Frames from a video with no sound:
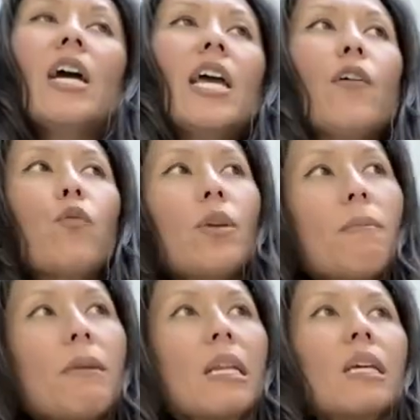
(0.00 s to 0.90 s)
If we
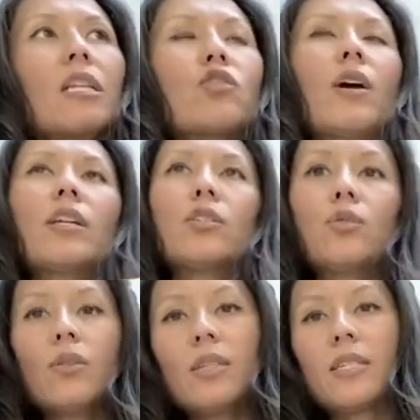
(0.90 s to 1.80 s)
immediately try to
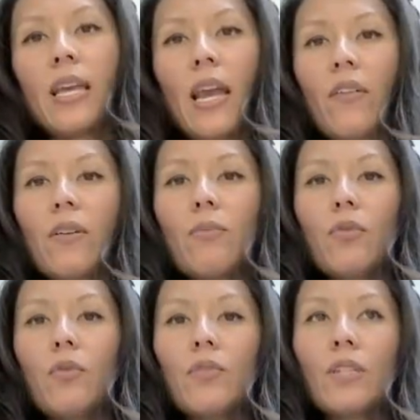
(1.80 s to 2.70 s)
do these carry
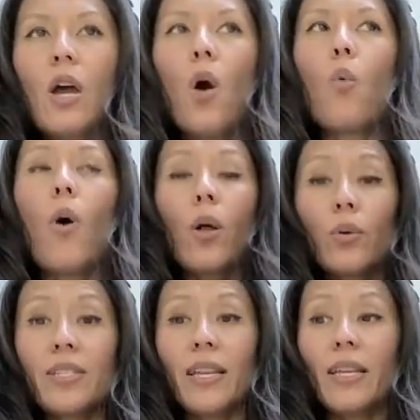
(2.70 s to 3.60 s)
moves while
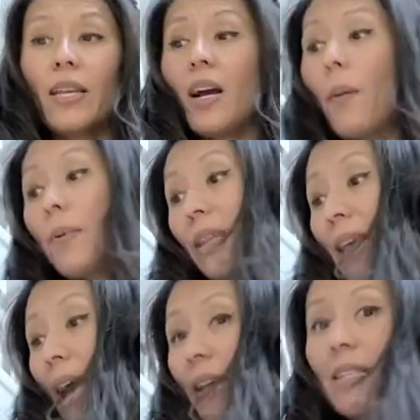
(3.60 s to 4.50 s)
we're standing up and the
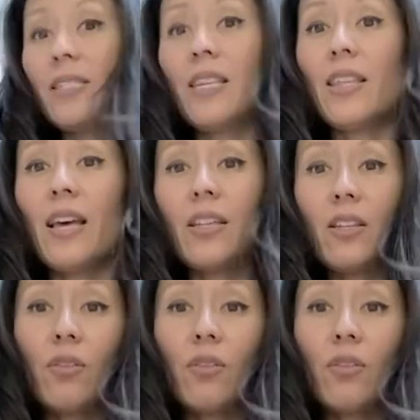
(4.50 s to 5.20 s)
cat can see that